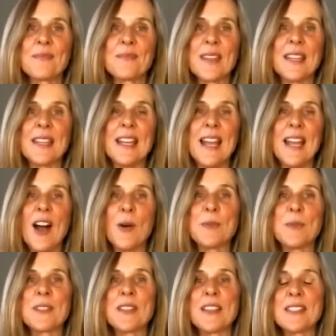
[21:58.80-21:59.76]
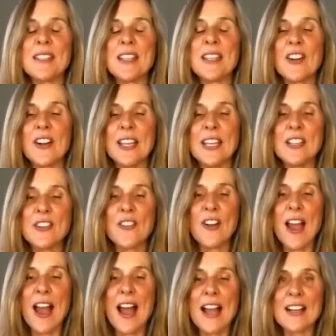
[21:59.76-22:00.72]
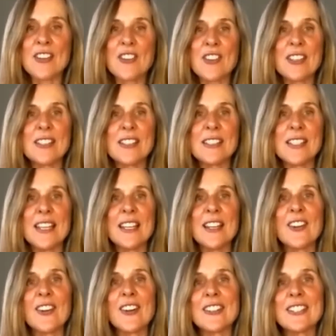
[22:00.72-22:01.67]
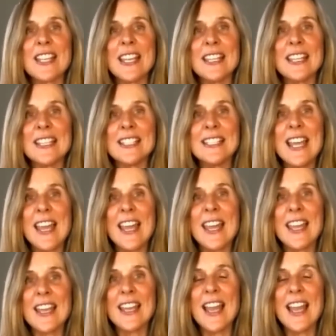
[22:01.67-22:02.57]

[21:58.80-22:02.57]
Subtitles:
And it helps us in our interactions and in our day-to-day